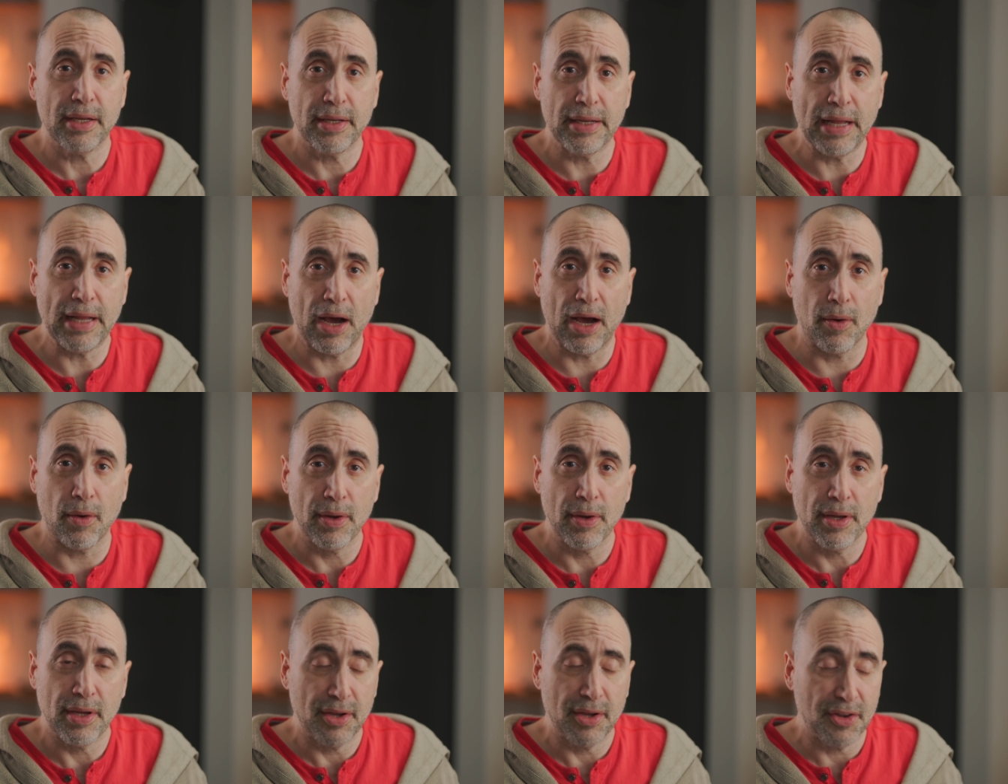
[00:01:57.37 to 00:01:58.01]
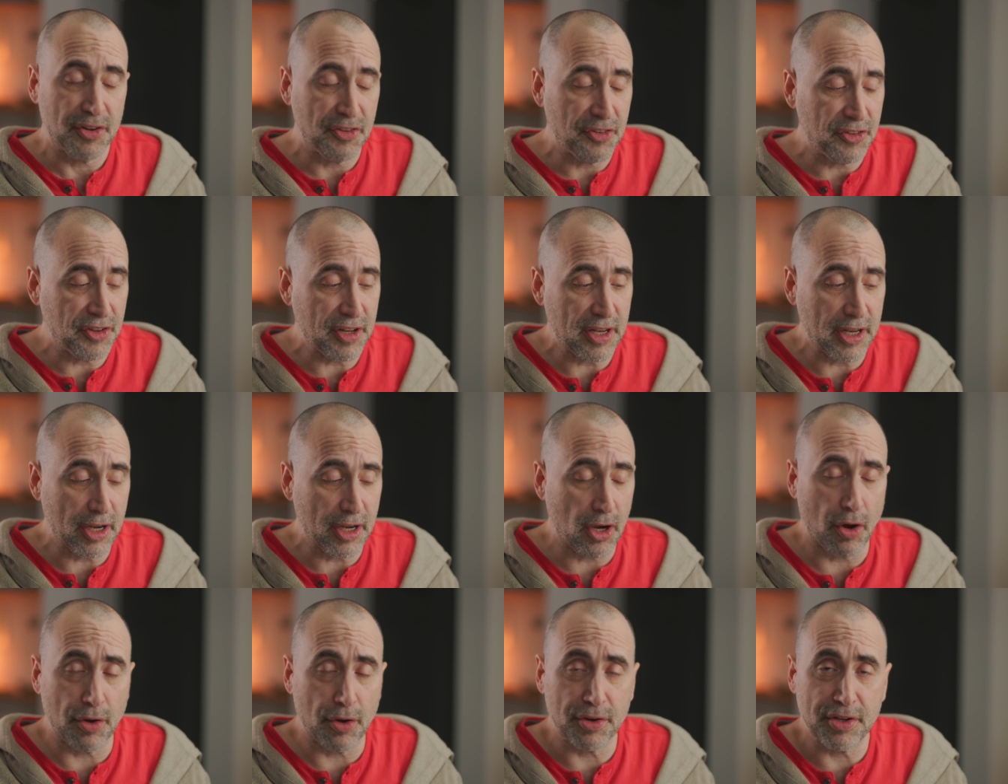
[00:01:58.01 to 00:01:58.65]
Now,
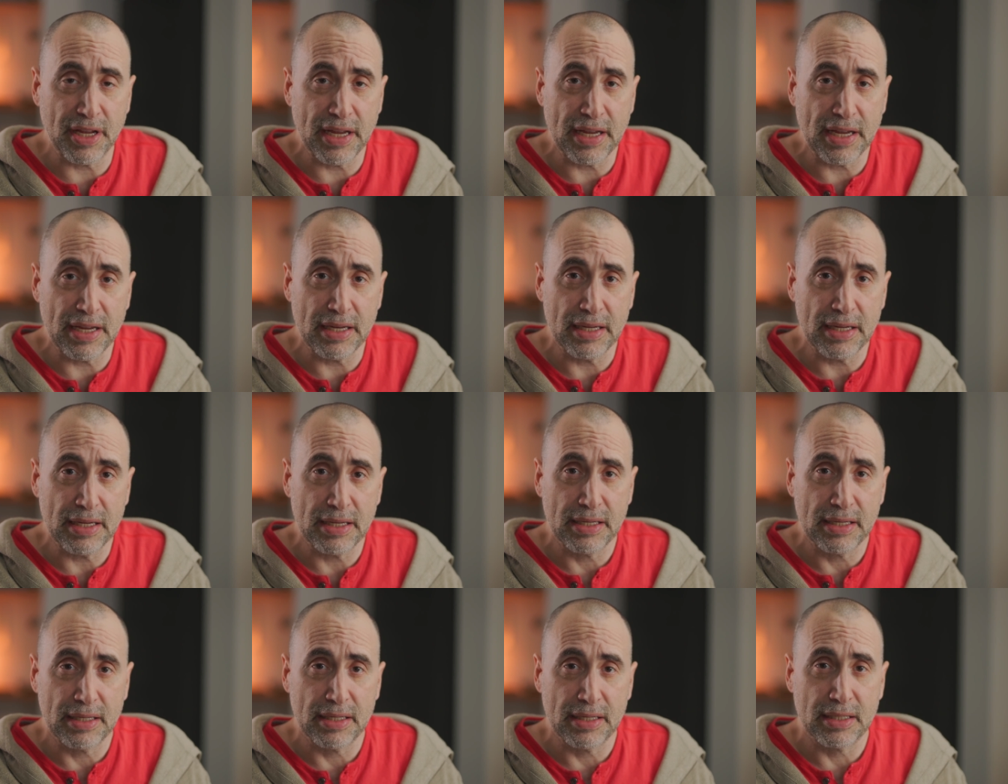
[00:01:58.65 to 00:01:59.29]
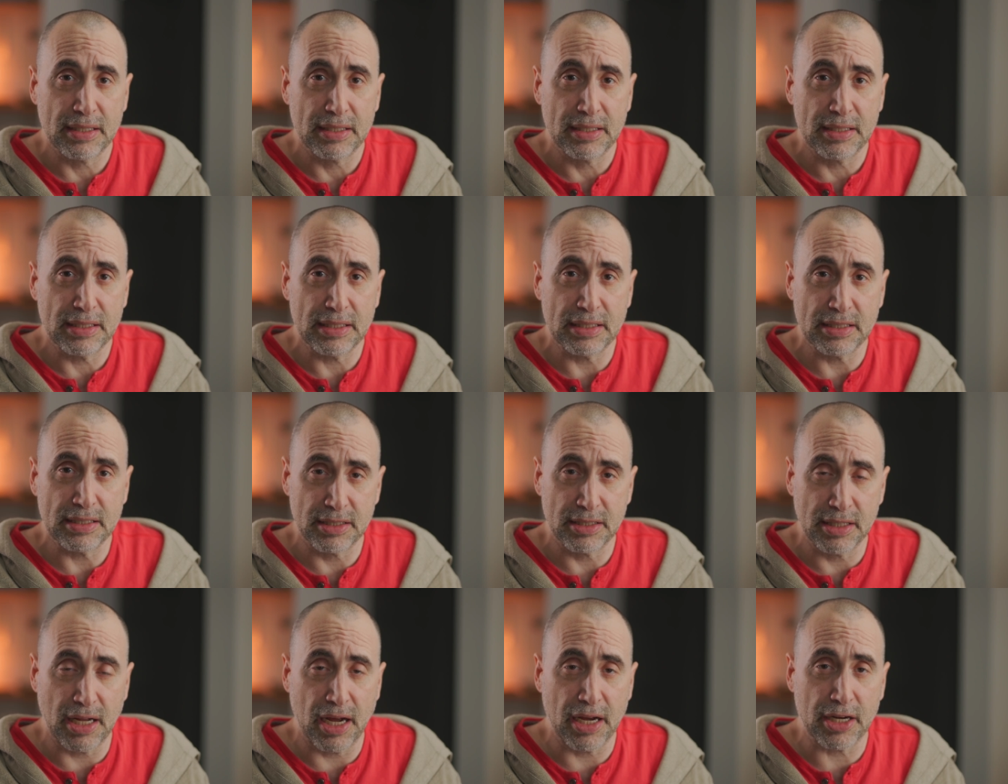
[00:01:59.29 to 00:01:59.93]
sitting all day
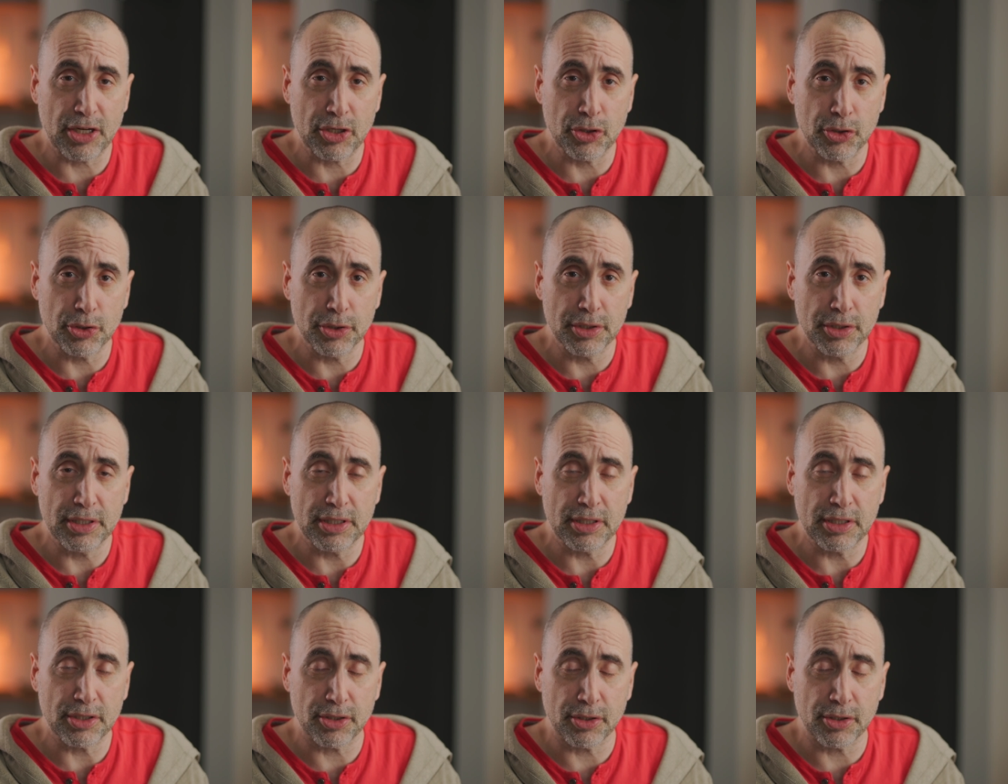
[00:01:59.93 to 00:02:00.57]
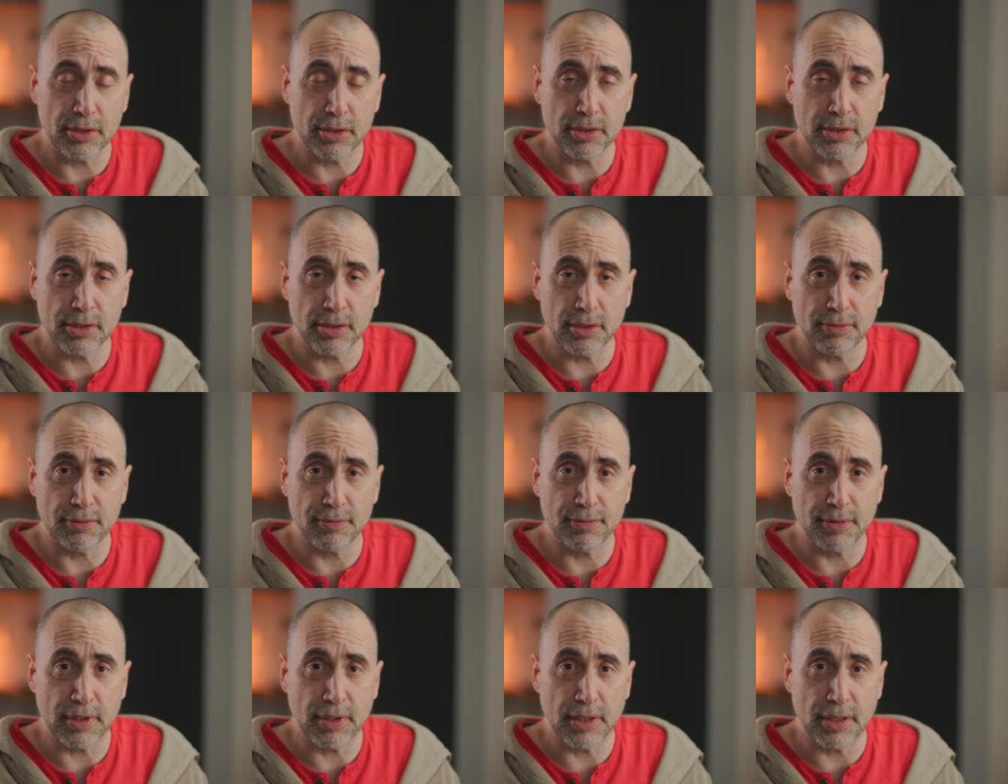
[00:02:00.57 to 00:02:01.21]
is not good in terms
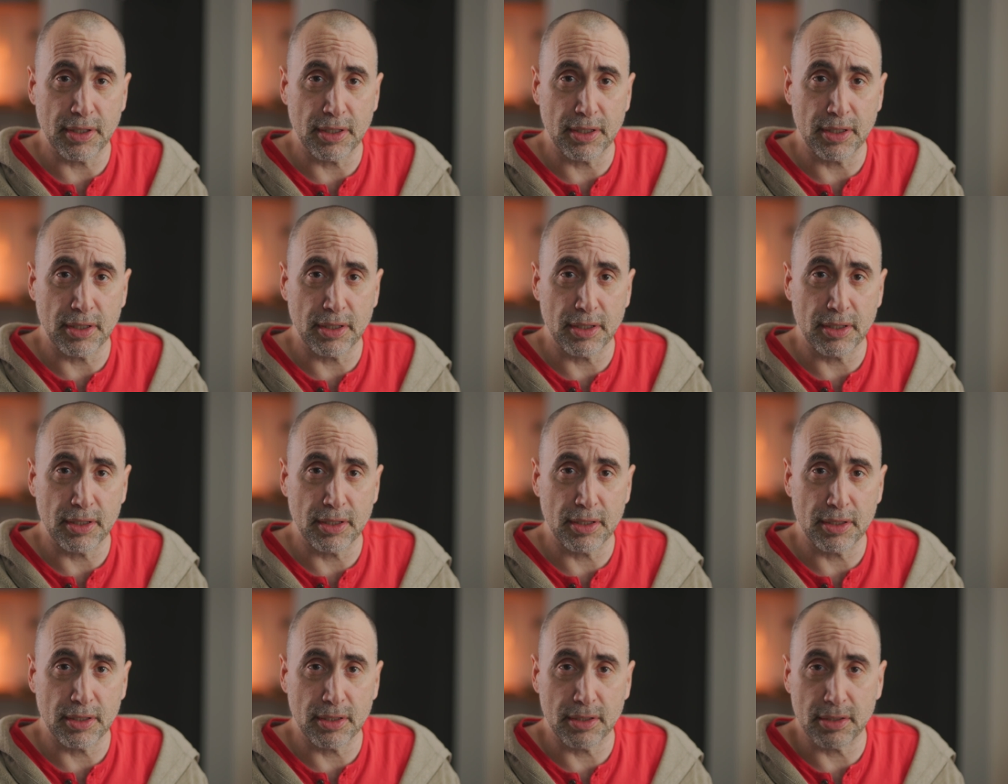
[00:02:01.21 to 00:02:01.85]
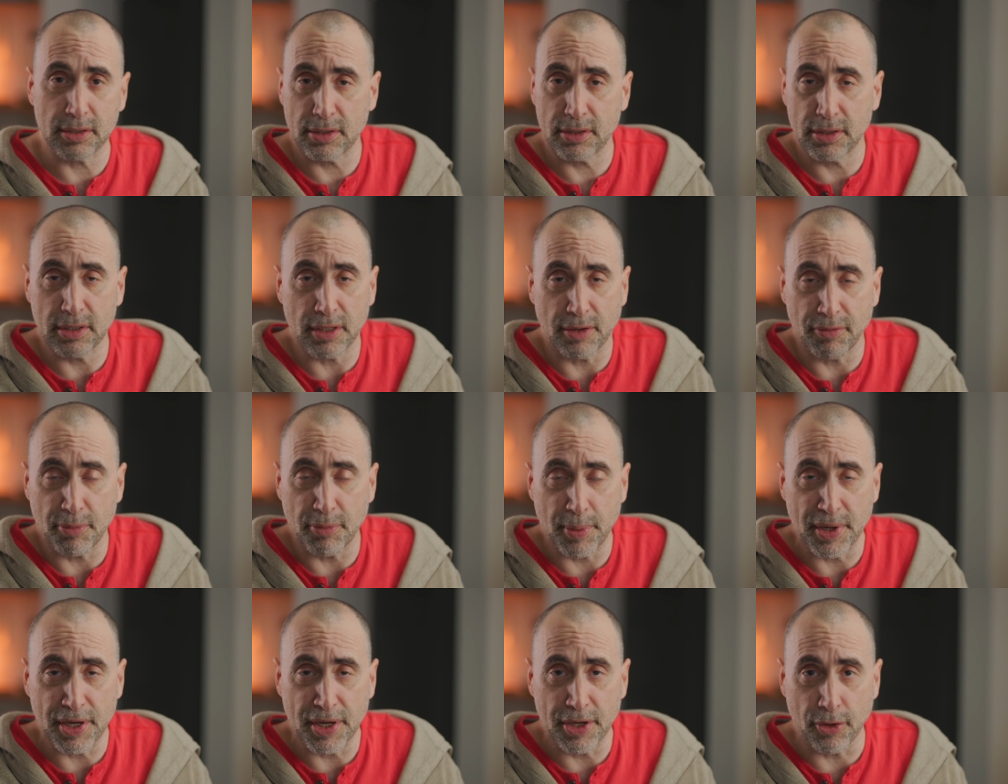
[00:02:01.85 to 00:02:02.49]
of uh, you know,
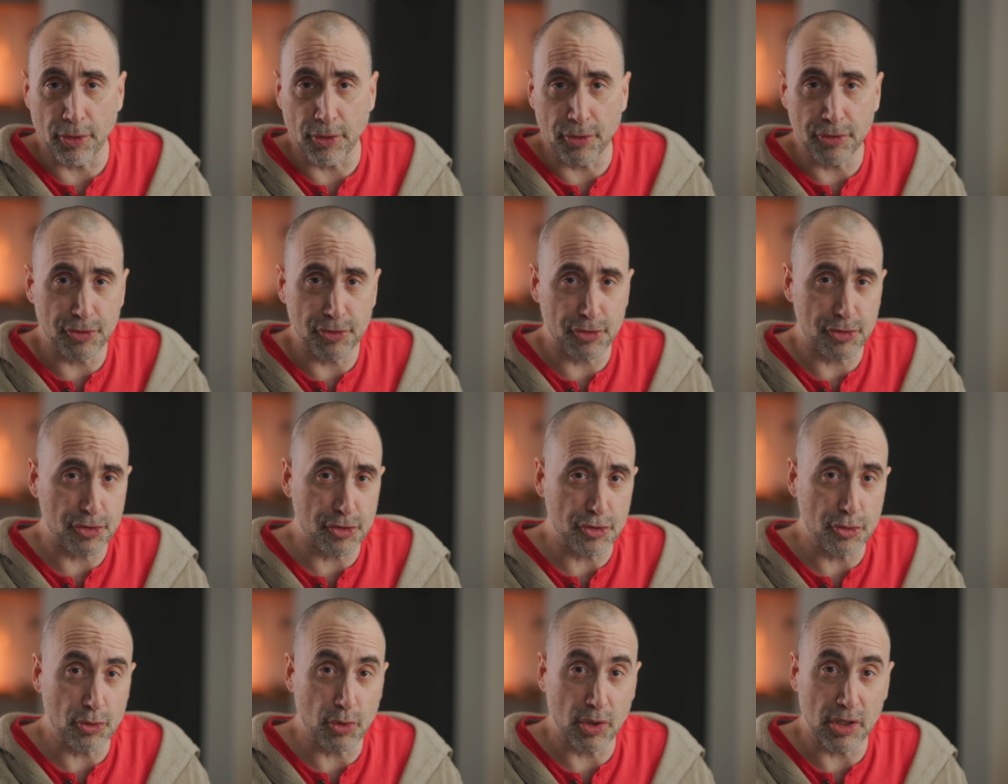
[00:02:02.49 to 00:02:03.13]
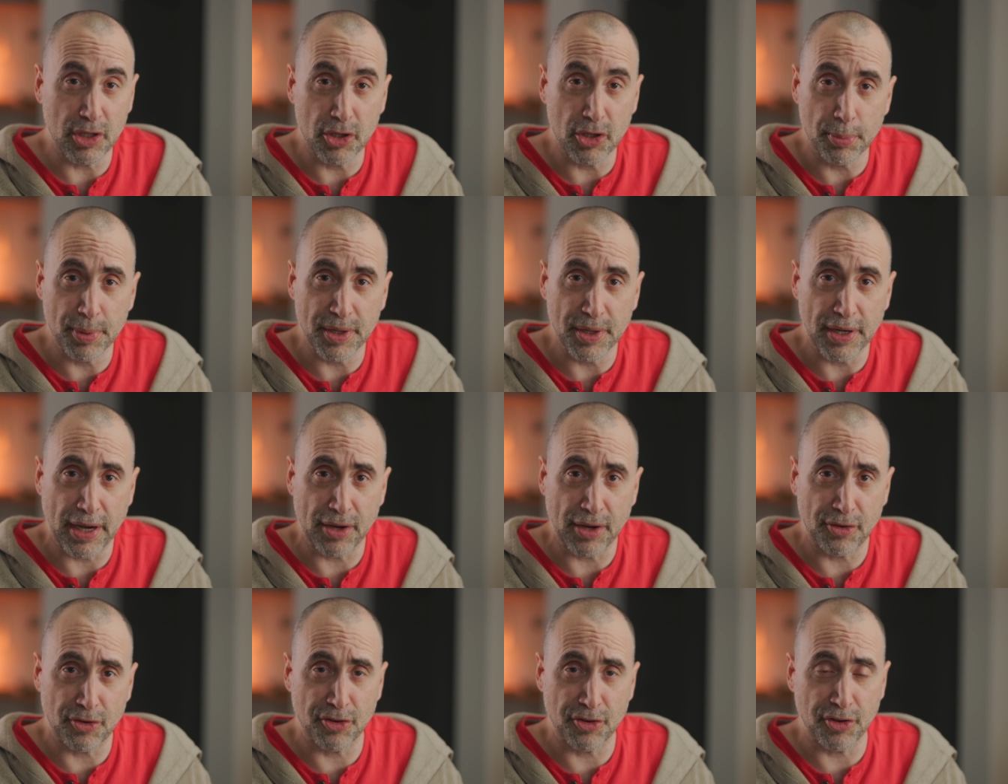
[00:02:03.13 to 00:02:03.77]
everybody knows you should do a little bit
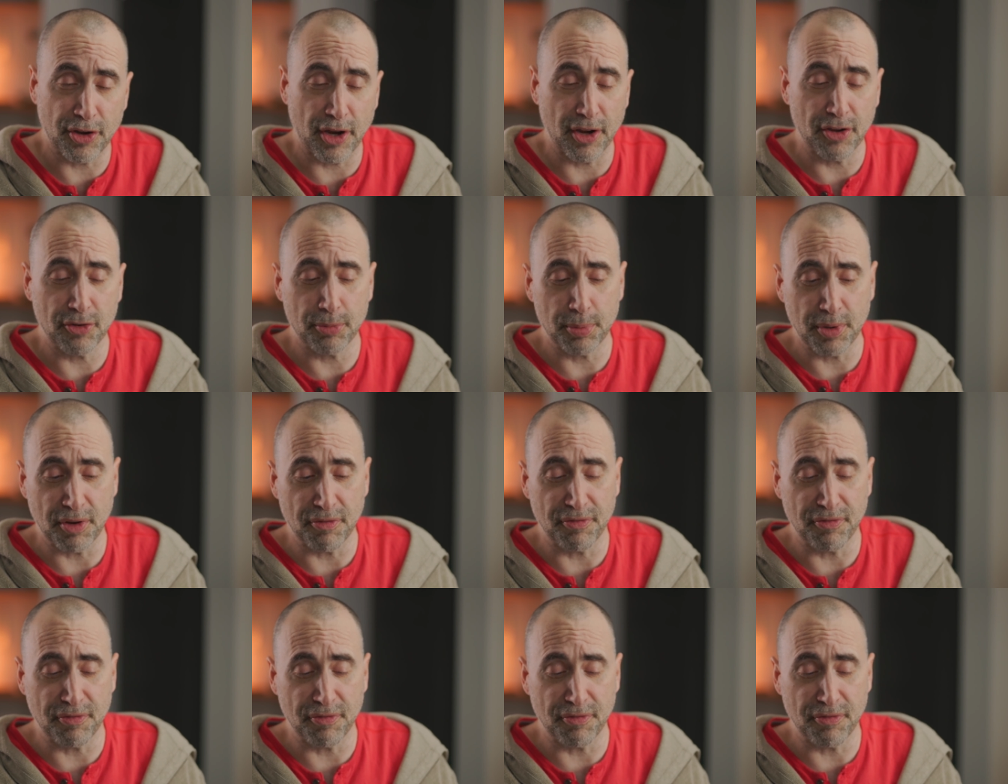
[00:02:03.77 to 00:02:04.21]
of exercise,